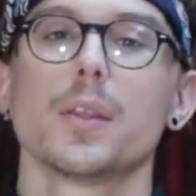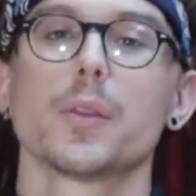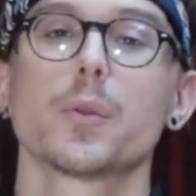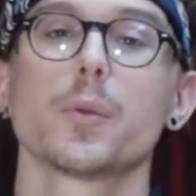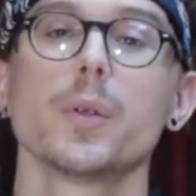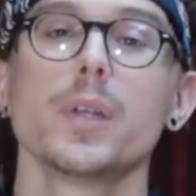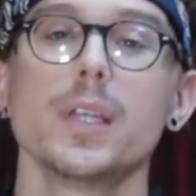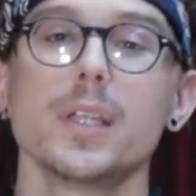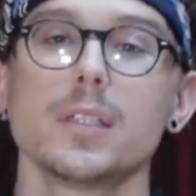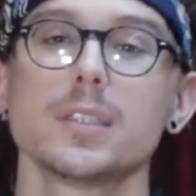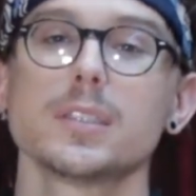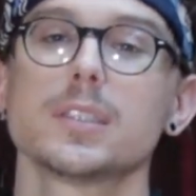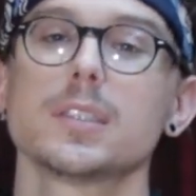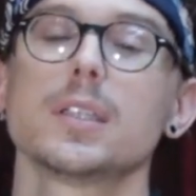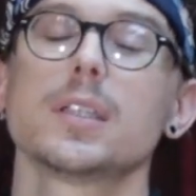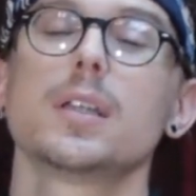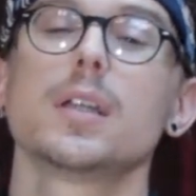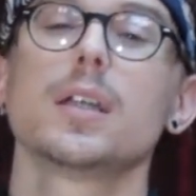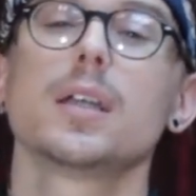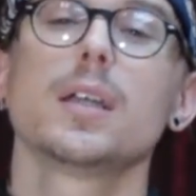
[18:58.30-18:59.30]
3 years
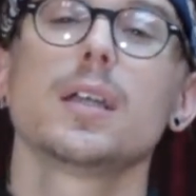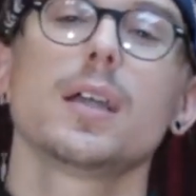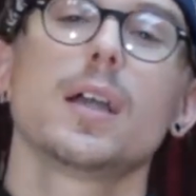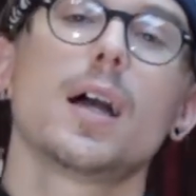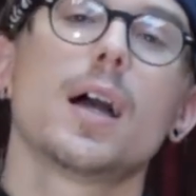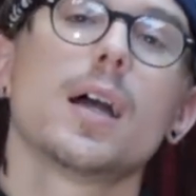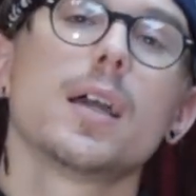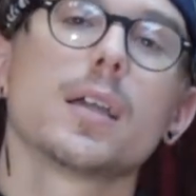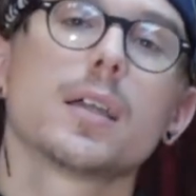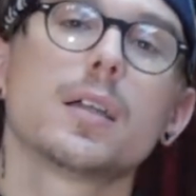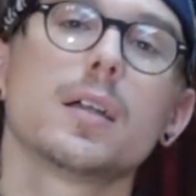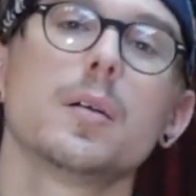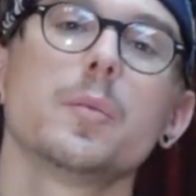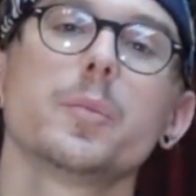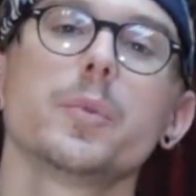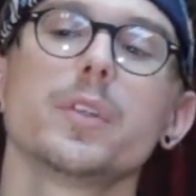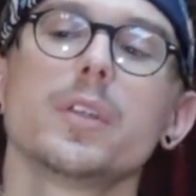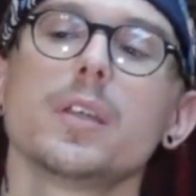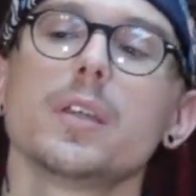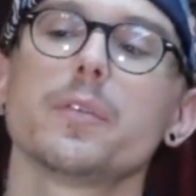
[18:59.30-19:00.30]
later, I
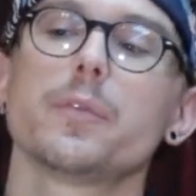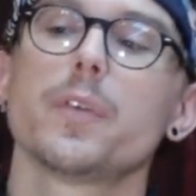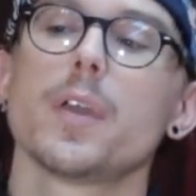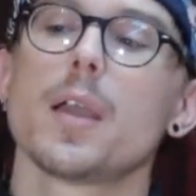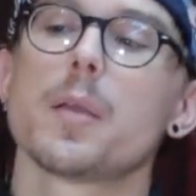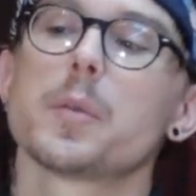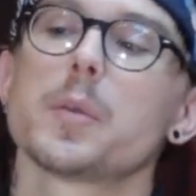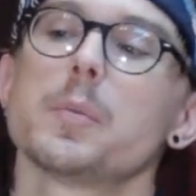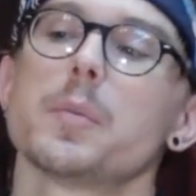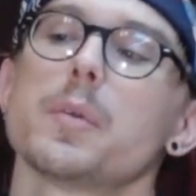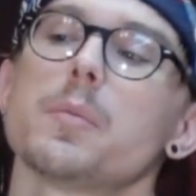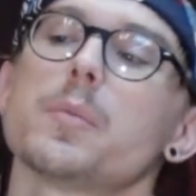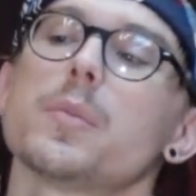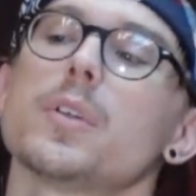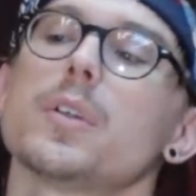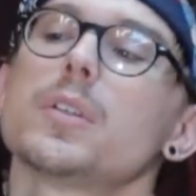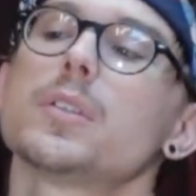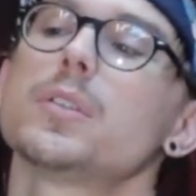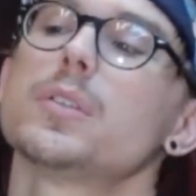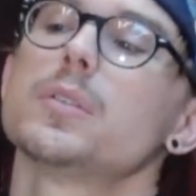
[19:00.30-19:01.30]
accompany a family
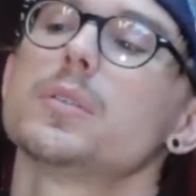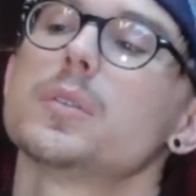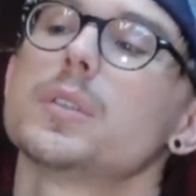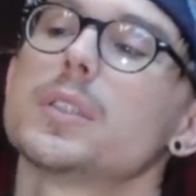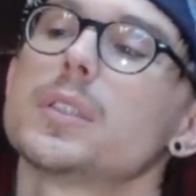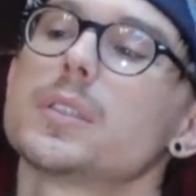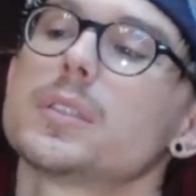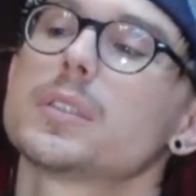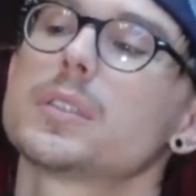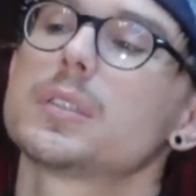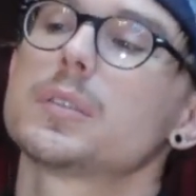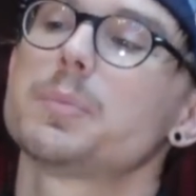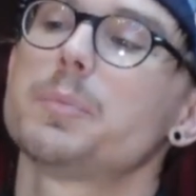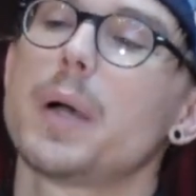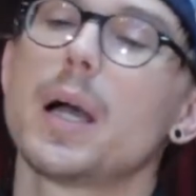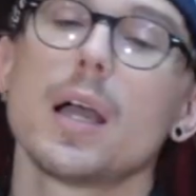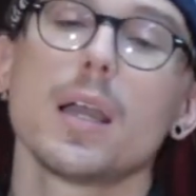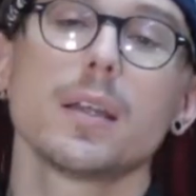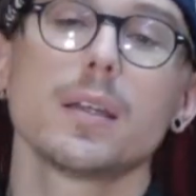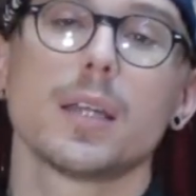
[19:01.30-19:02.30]
member to a
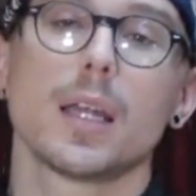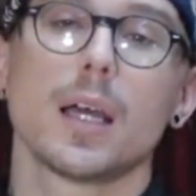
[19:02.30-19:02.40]
spine